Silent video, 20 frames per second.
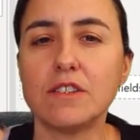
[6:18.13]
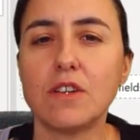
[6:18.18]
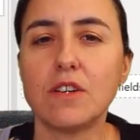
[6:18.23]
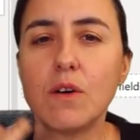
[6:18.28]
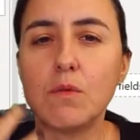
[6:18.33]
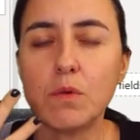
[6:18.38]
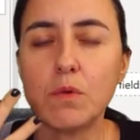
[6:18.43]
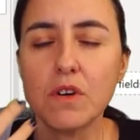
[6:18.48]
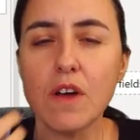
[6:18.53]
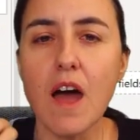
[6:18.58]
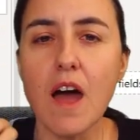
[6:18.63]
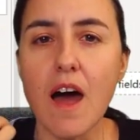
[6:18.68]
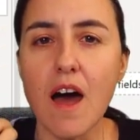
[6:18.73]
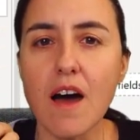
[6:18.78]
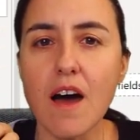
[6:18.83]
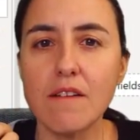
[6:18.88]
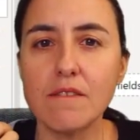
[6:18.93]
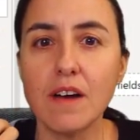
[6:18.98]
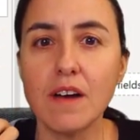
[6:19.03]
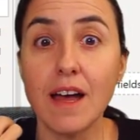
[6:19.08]
So I want to
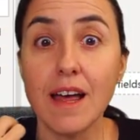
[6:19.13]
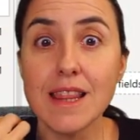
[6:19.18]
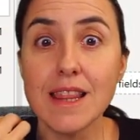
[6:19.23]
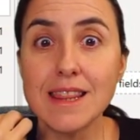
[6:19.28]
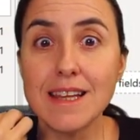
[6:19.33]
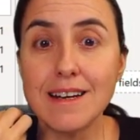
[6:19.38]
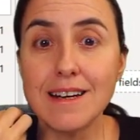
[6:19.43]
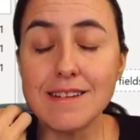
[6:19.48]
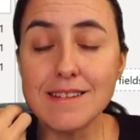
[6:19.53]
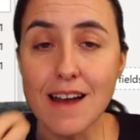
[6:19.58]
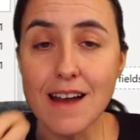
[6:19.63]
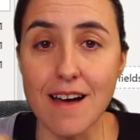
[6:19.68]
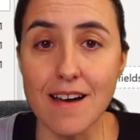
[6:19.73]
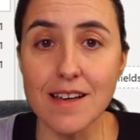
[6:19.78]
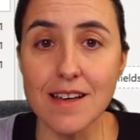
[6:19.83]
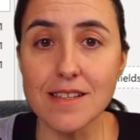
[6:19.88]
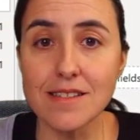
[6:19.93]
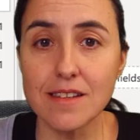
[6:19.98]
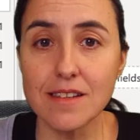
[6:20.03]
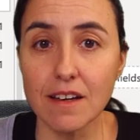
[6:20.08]
have the
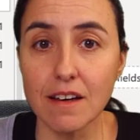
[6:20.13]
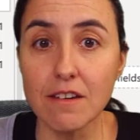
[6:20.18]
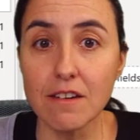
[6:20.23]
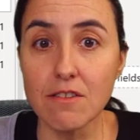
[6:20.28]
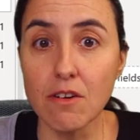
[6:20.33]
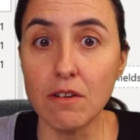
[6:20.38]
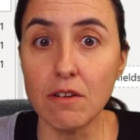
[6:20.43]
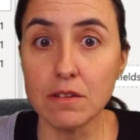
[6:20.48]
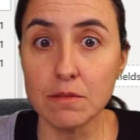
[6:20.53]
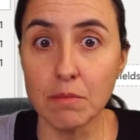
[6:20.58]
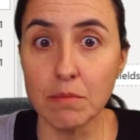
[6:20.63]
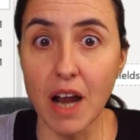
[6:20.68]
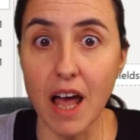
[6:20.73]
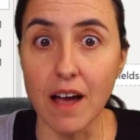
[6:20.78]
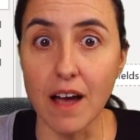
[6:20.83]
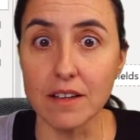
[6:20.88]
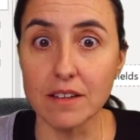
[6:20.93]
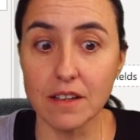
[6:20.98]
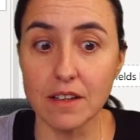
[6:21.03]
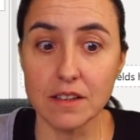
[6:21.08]
last
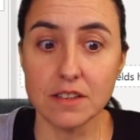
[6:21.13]
non-blank,